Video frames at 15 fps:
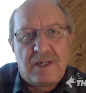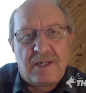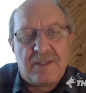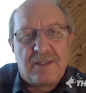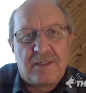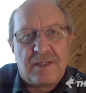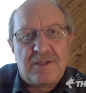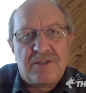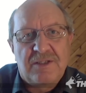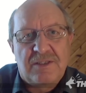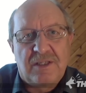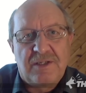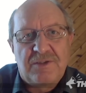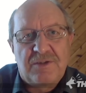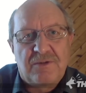in the
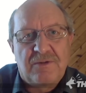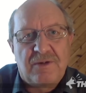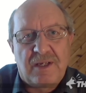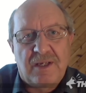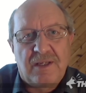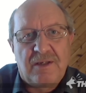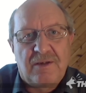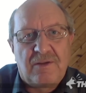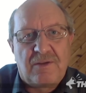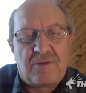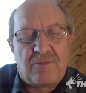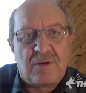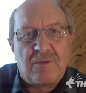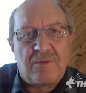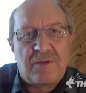legislature and
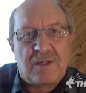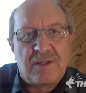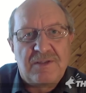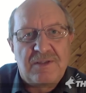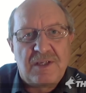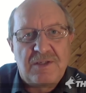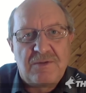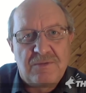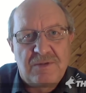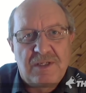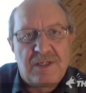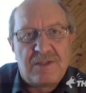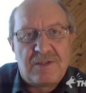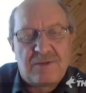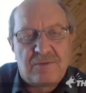throughout the
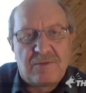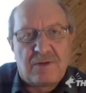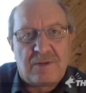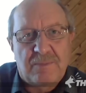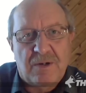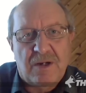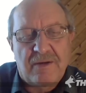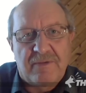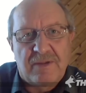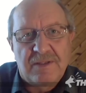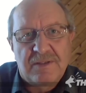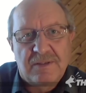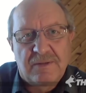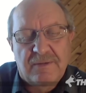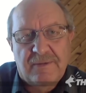constituencies throughout the
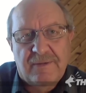province.